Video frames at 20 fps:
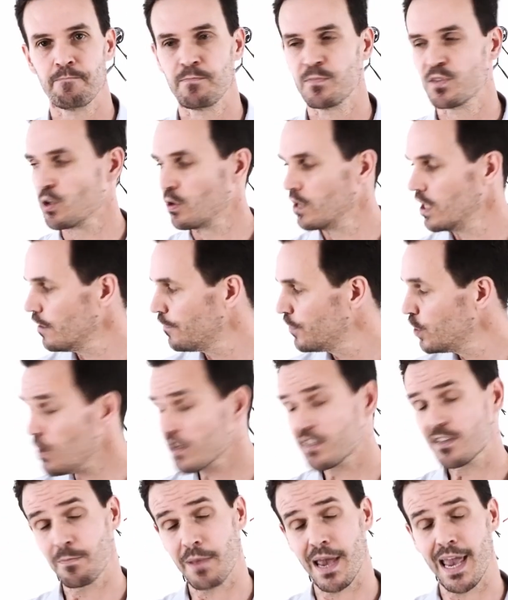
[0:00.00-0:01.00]
So if you
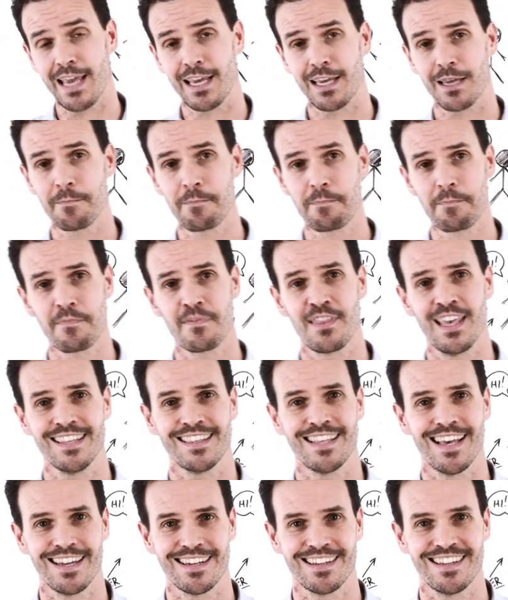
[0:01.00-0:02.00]
as a bank think
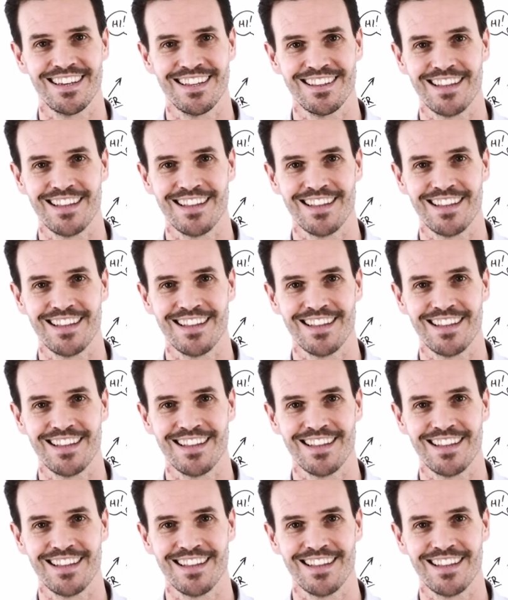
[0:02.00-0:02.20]
that